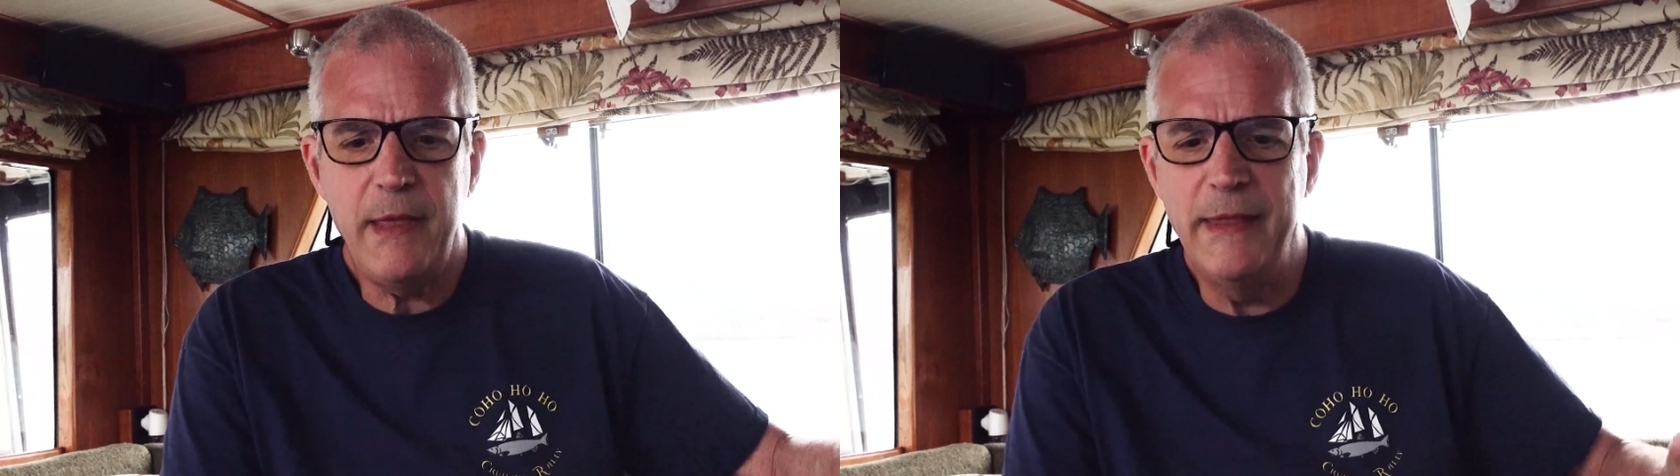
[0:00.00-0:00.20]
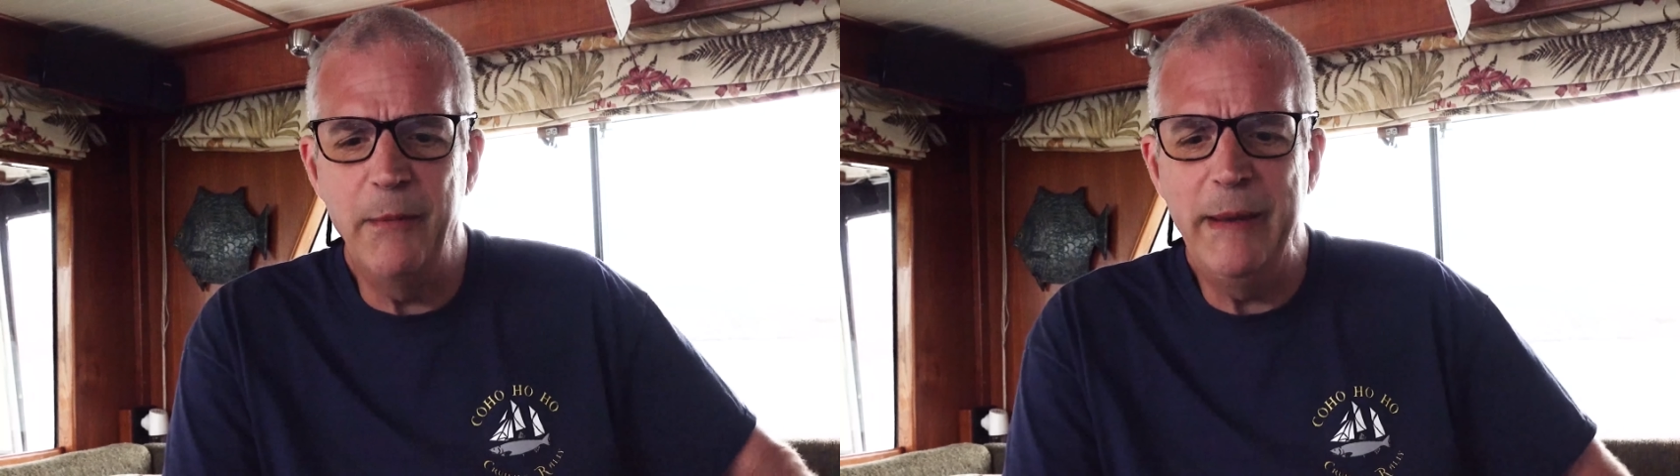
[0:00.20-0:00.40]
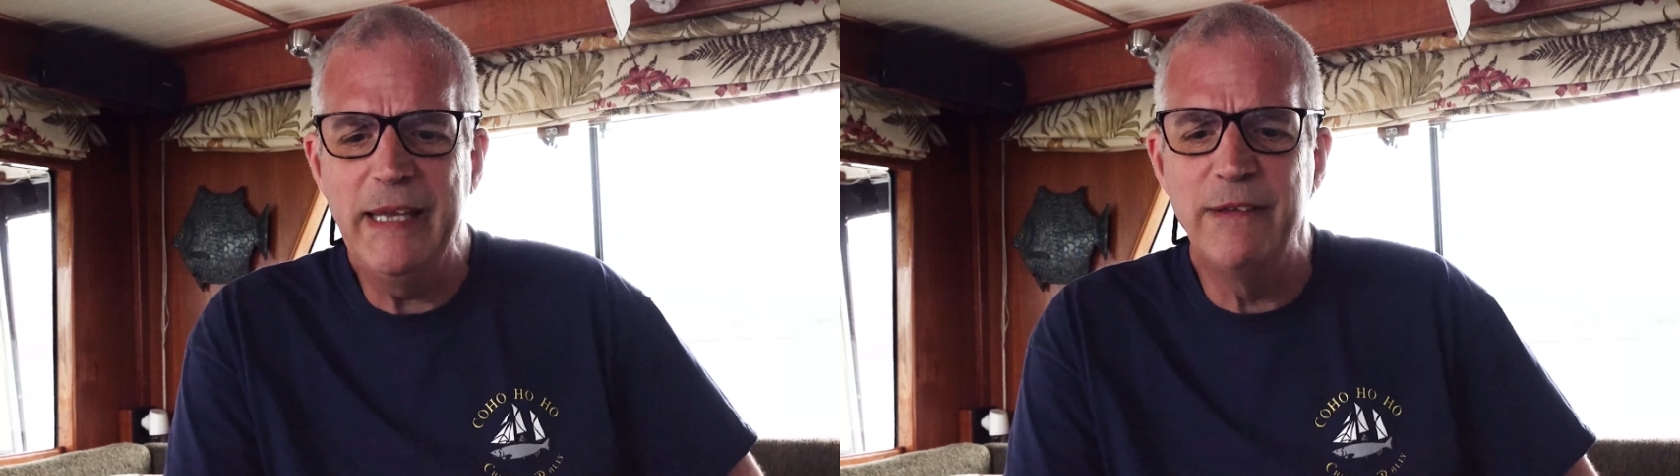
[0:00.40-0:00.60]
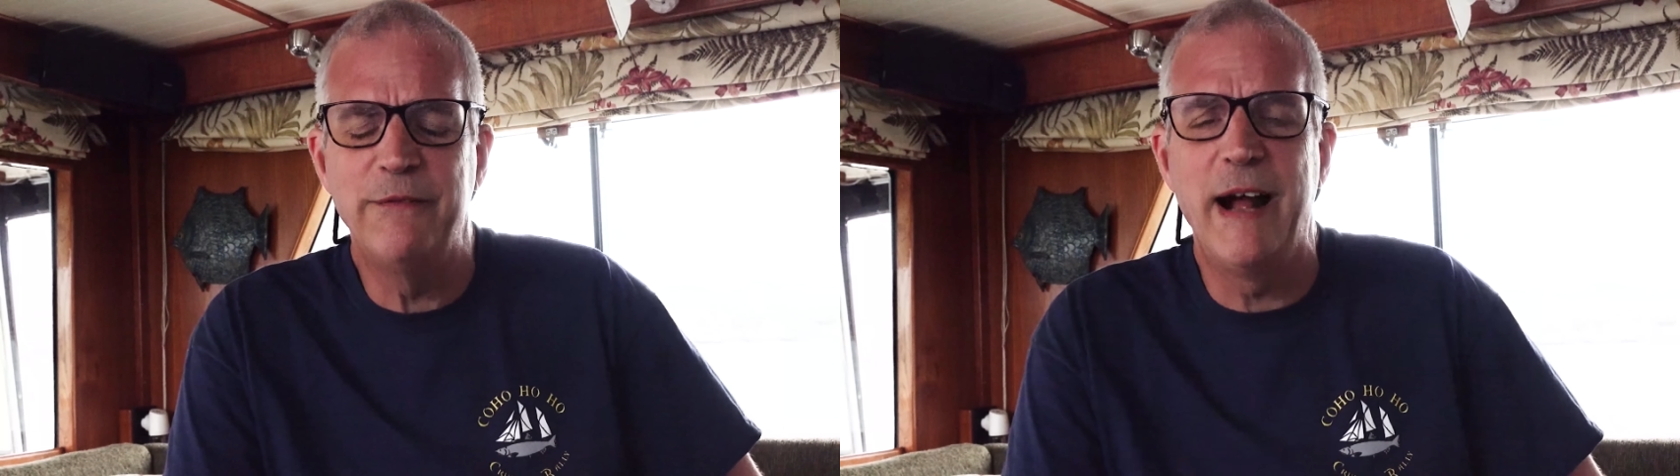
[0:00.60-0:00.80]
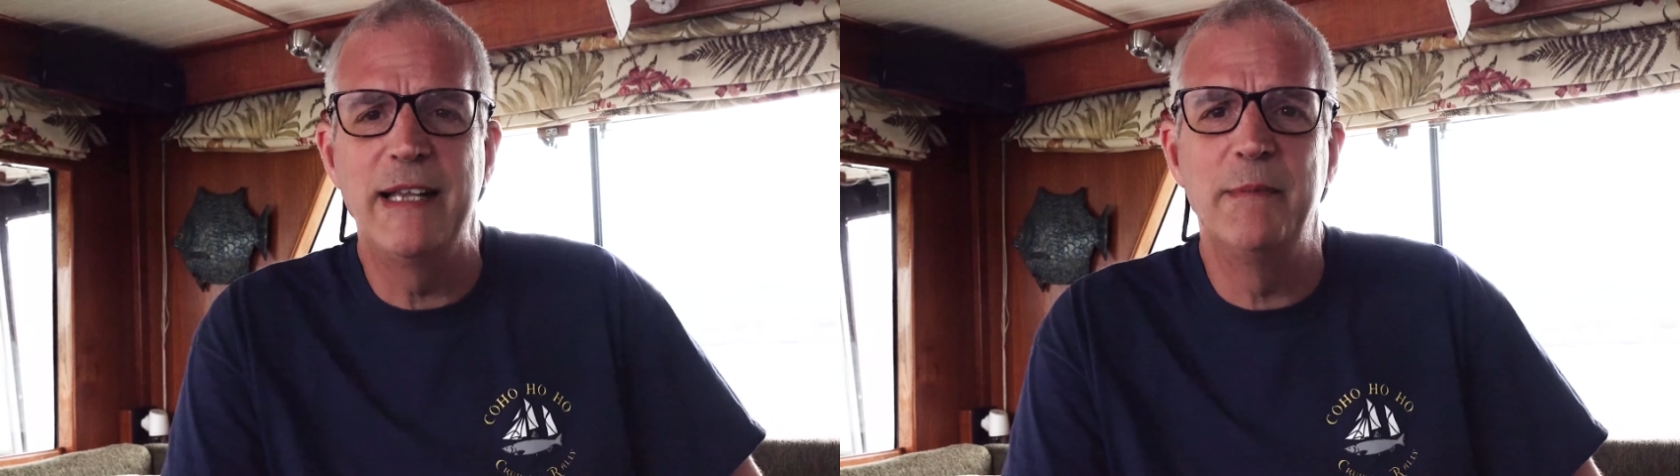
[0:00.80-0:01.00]
that we can
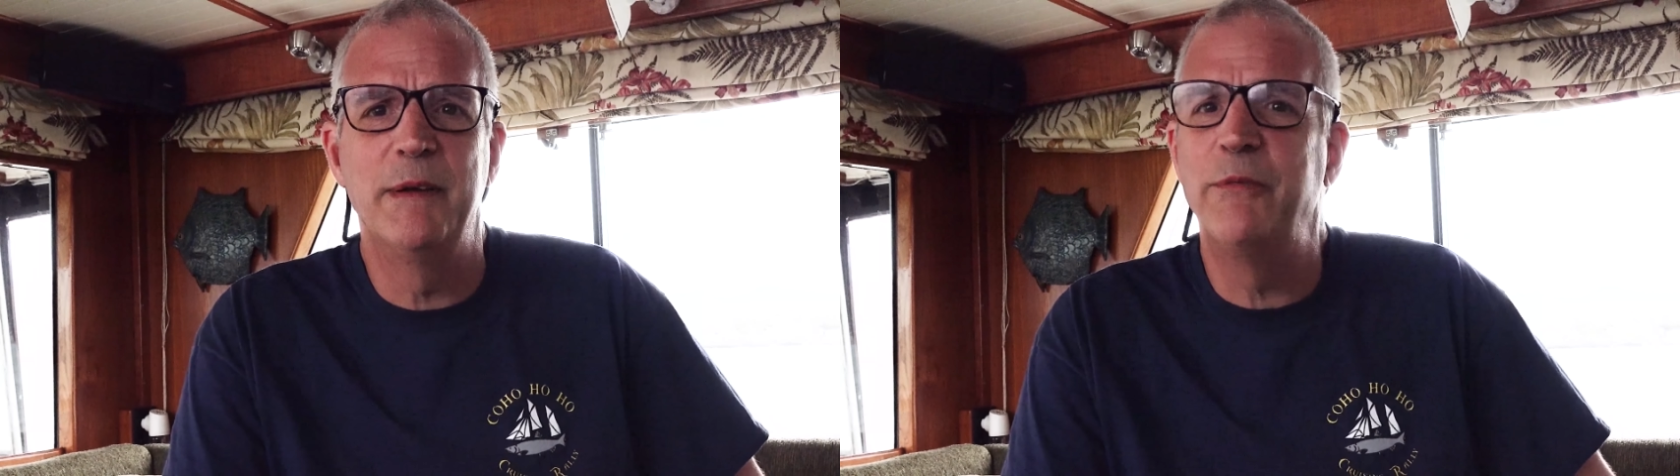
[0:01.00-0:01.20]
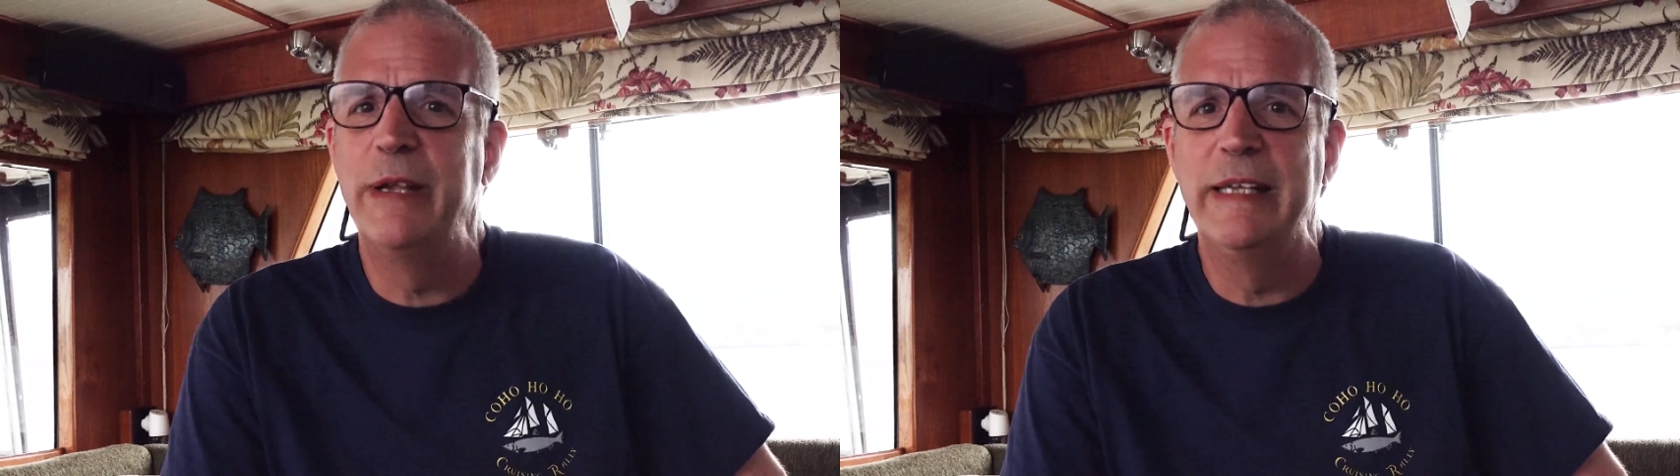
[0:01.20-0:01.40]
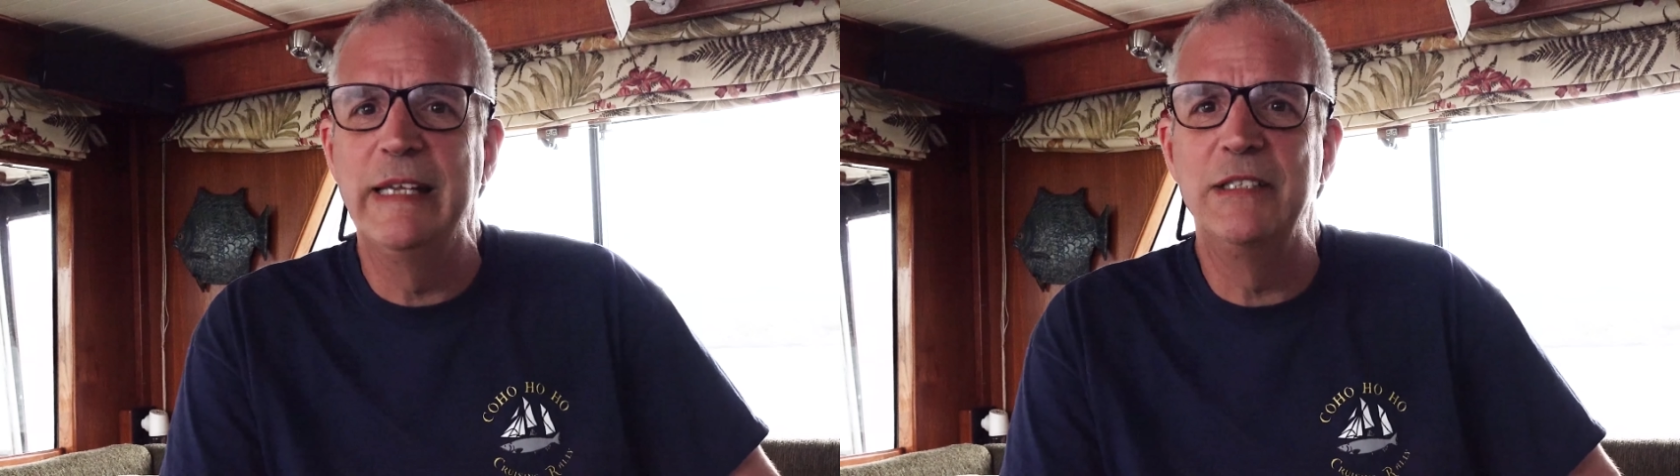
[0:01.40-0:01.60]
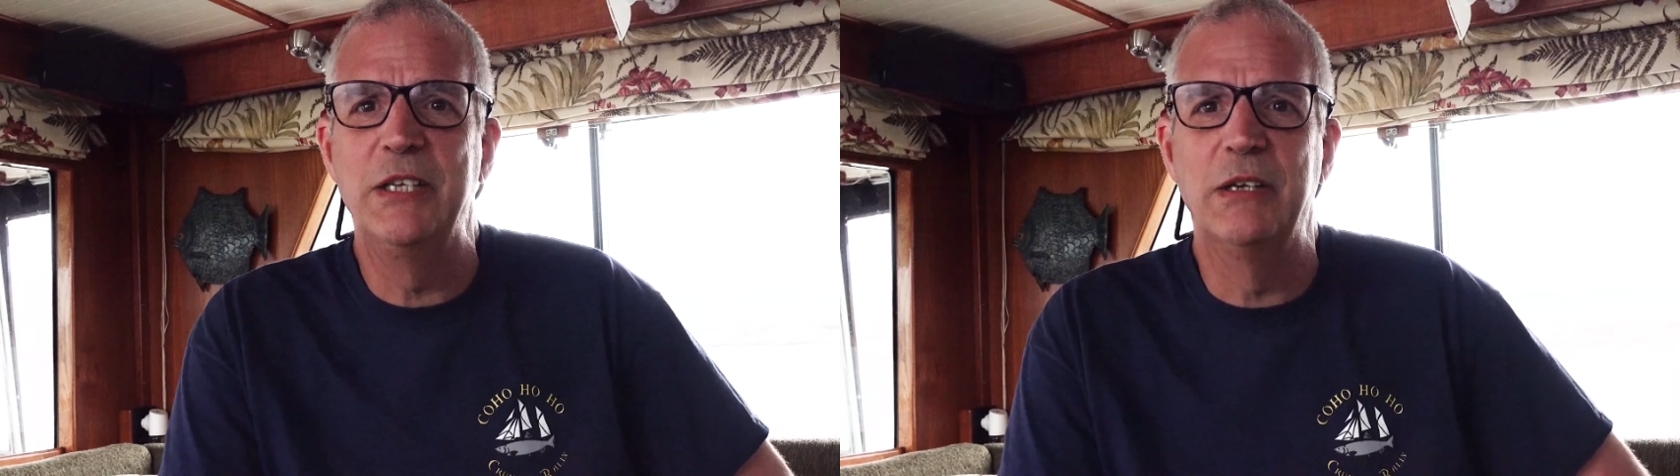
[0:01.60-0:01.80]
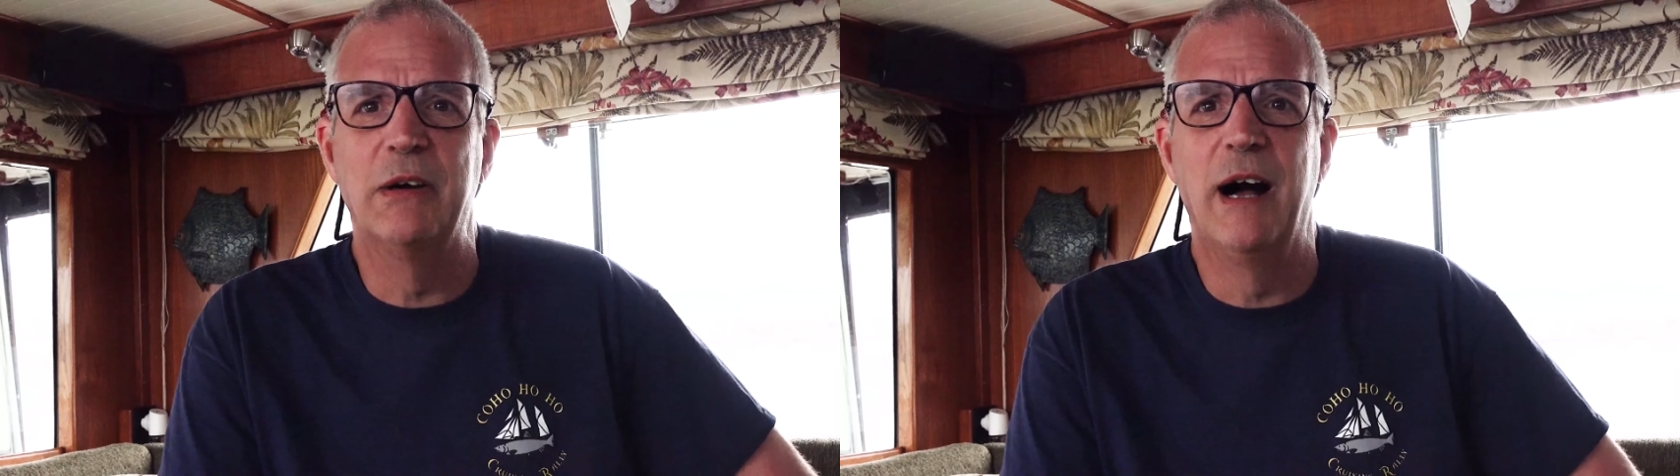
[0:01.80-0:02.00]
find him if we need
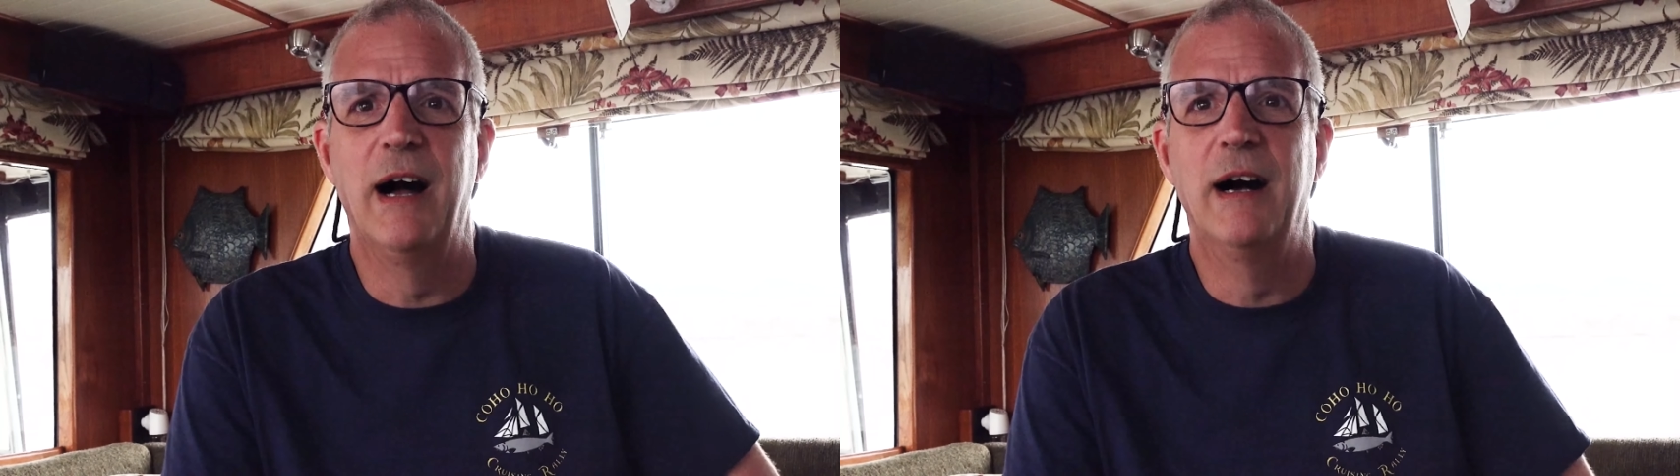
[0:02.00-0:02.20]
to.